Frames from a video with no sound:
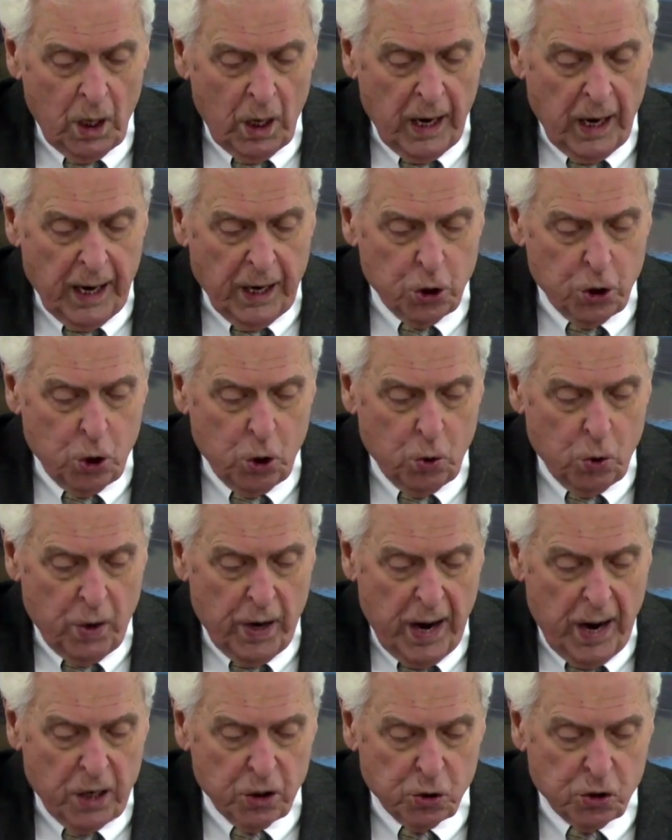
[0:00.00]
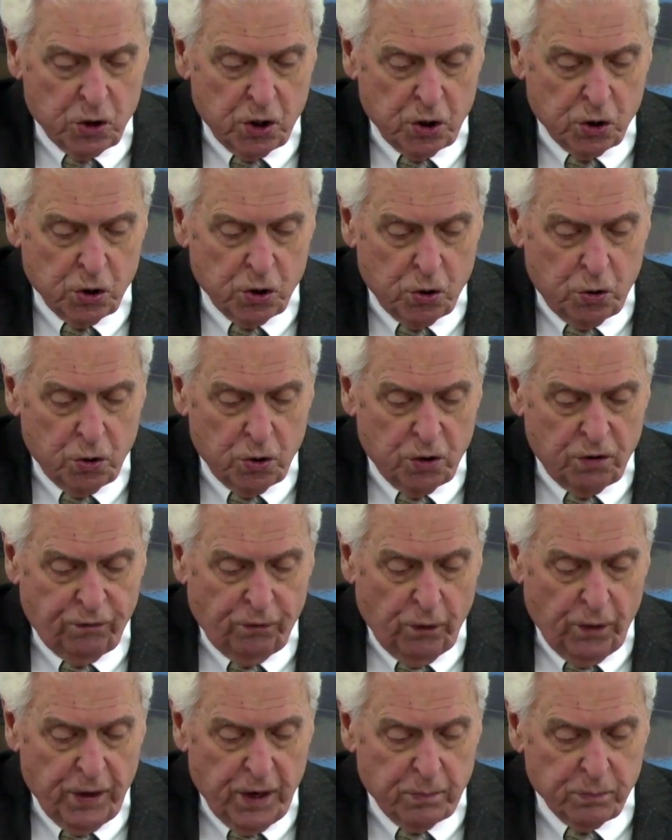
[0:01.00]
and hewn out cisterns
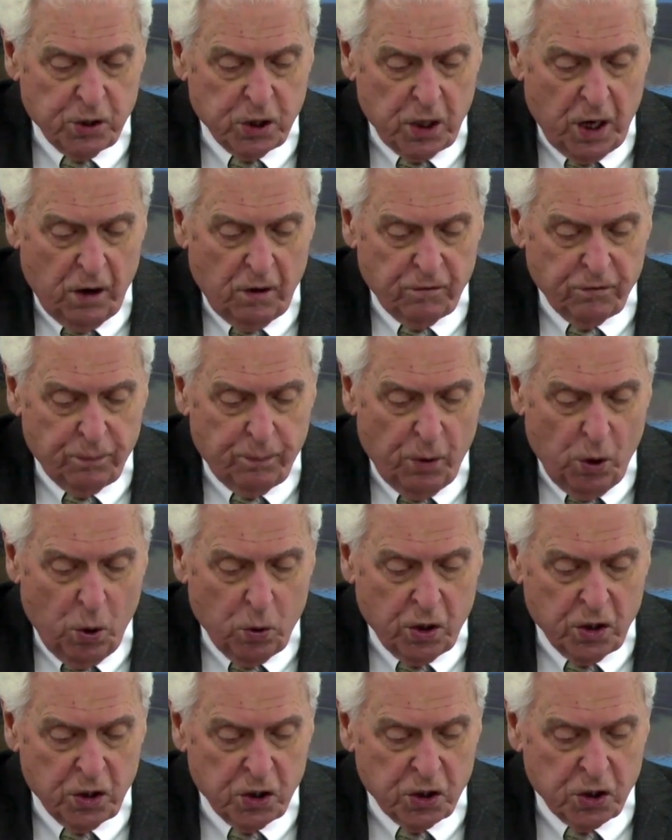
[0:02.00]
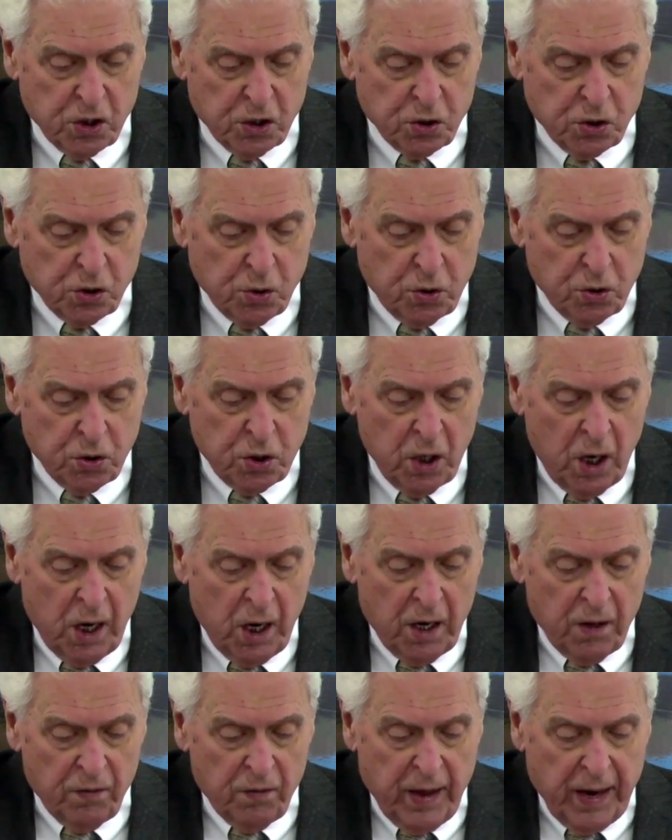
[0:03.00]
for themselves, broken cisterns
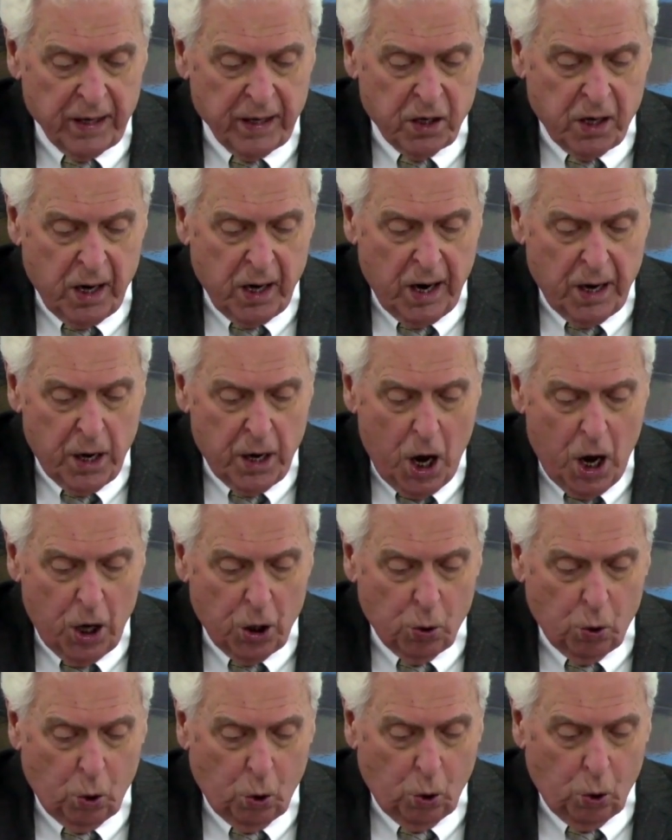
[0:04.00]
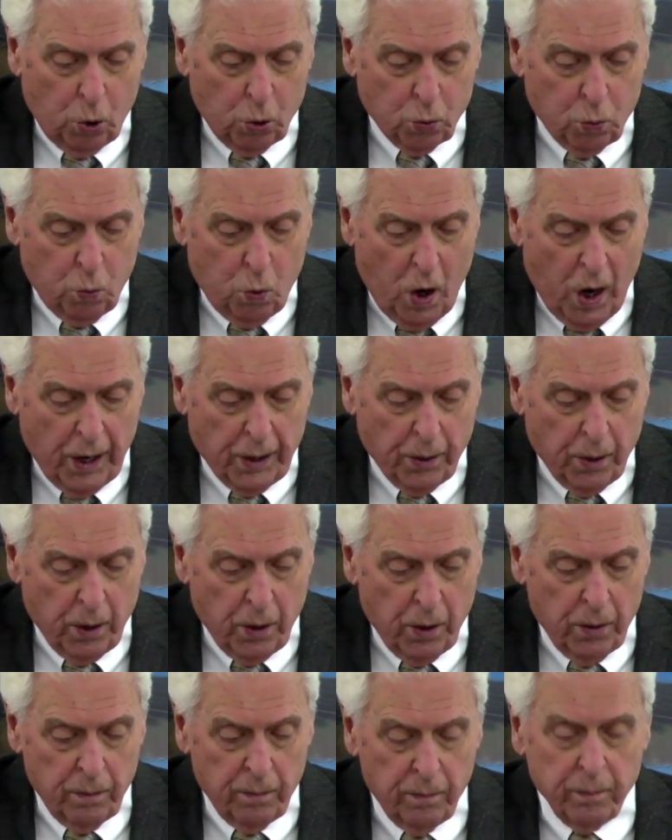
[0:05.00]
that cannot hold water.